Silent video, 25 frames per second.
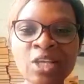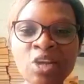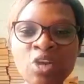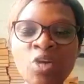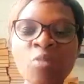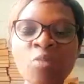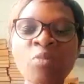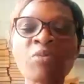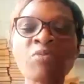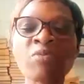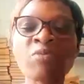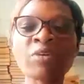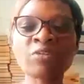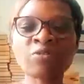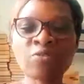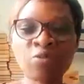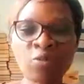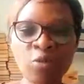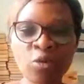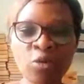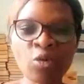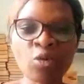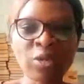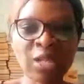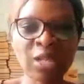Draw a
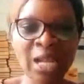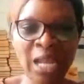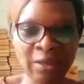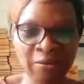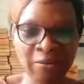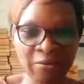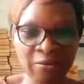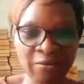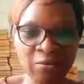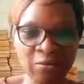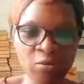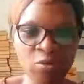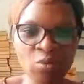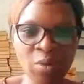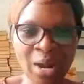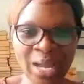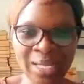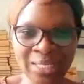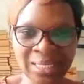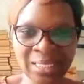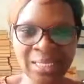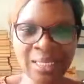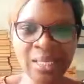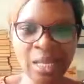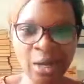scale of preference for your
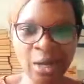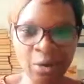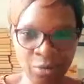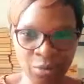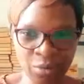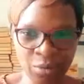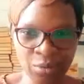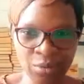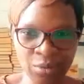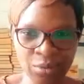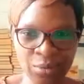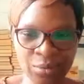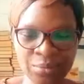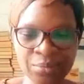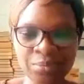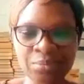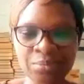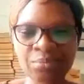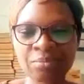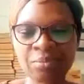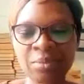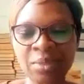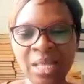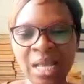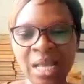life. Write it down.
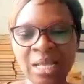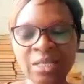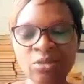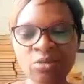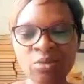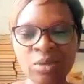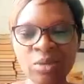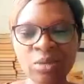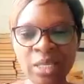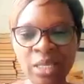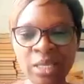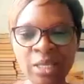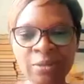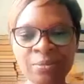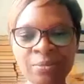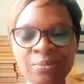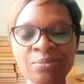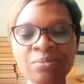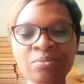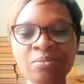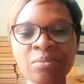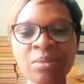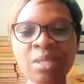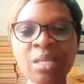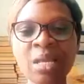That
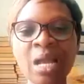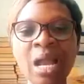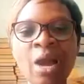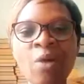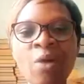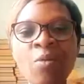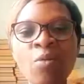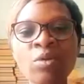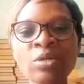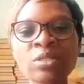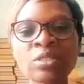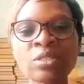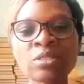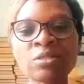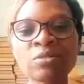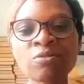okay, I want